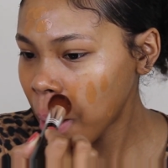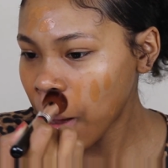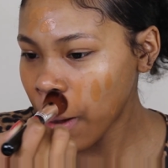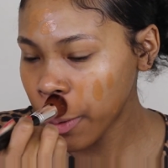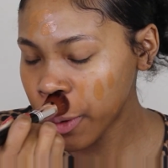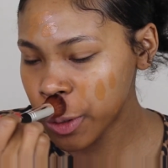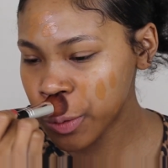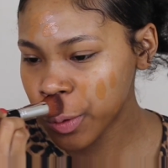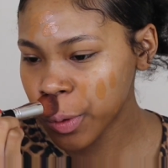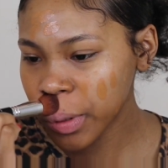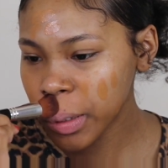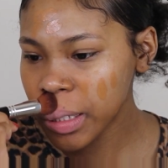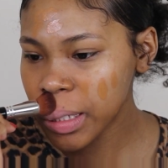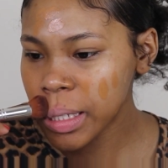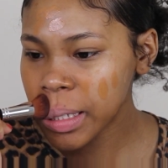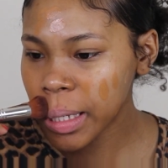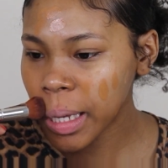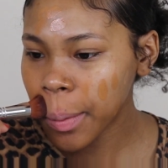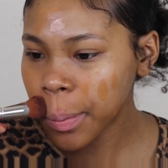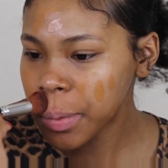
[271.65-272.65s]
I was really
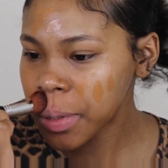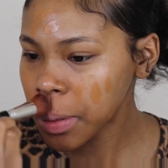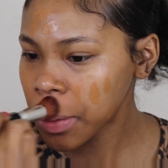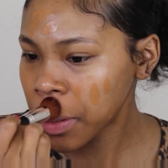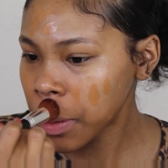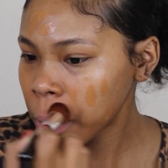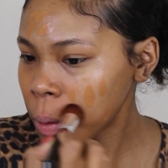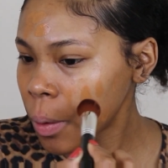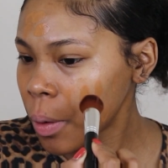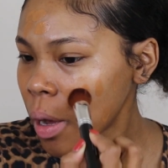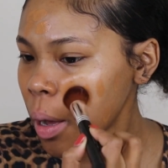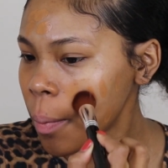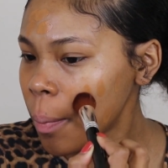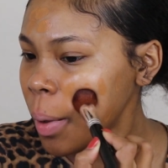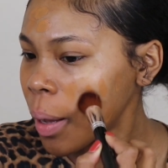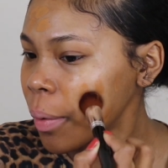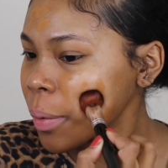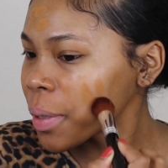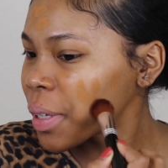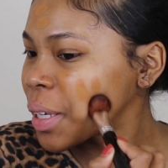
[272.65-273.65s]
skeptical
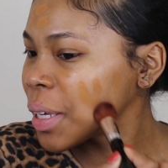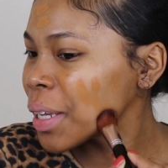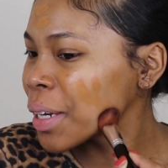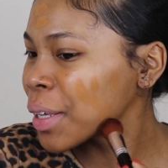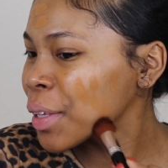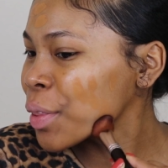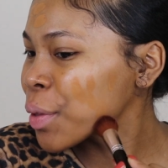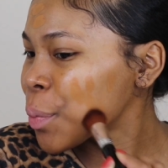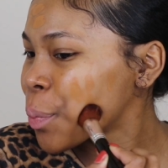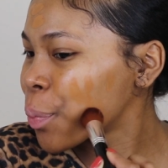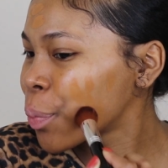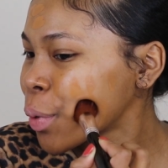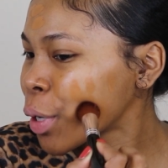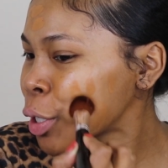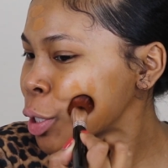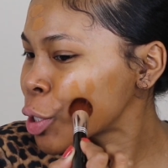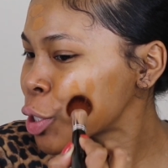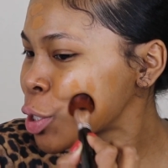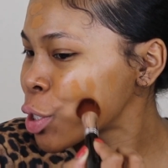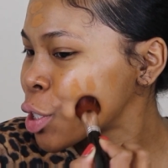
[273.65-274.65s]
about getting the
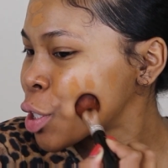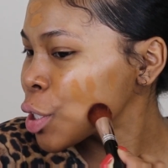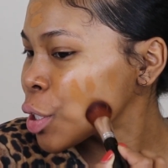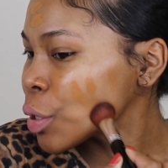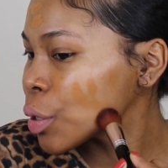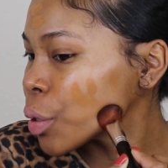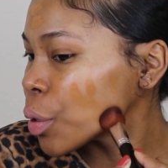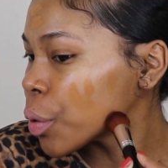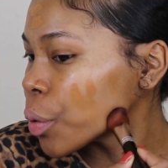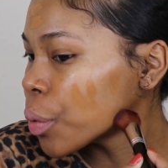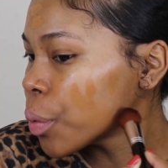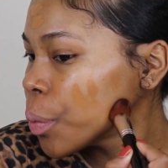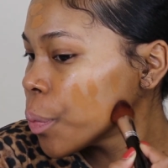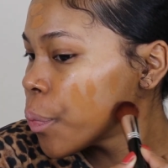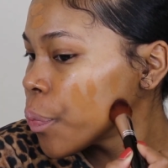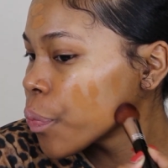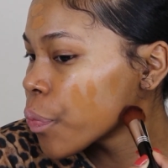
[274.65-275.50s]
brush too,